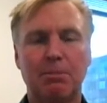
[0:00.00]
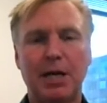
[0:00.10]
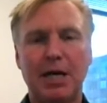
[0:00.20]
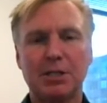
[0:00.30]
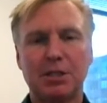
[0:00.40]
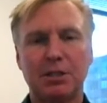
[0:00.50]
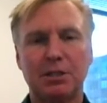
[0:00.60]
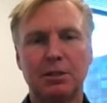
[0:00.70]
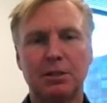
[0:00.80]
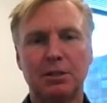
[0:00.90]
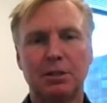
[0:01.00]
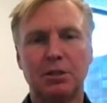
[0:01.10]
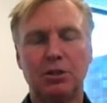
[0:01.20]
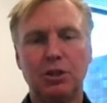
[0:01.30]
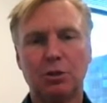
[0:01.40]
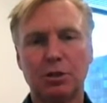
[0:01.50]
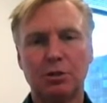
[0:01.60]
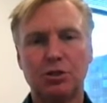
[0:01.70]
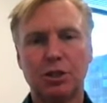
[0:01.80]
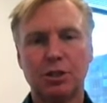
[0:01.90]
Boston, New York,
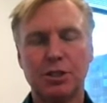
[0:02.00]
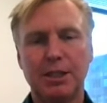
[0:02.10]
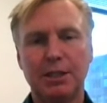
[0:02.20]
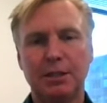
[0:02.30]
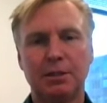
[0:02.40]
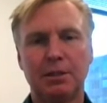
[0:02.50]
New Jersey,